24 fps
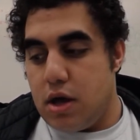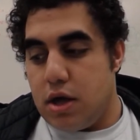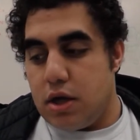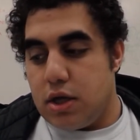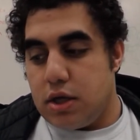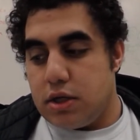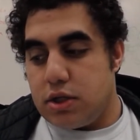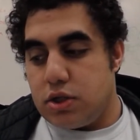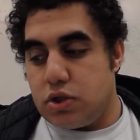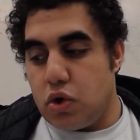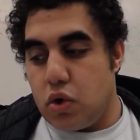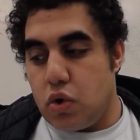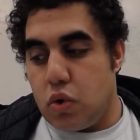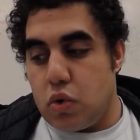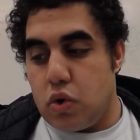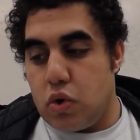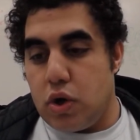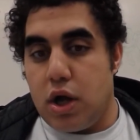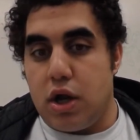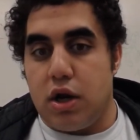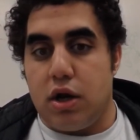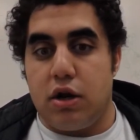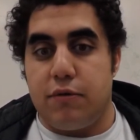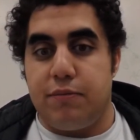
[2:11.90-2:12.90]
So
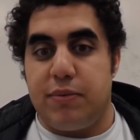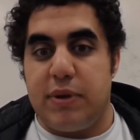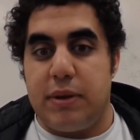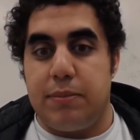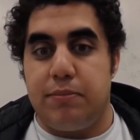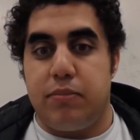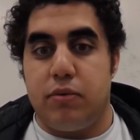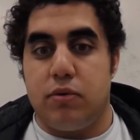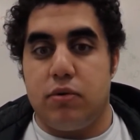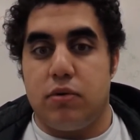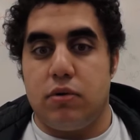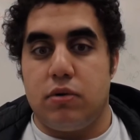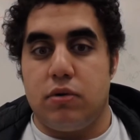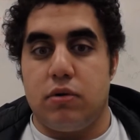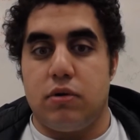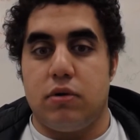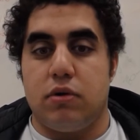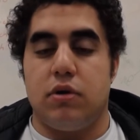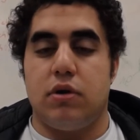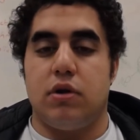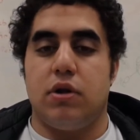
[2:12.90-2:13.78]
not a lot of people,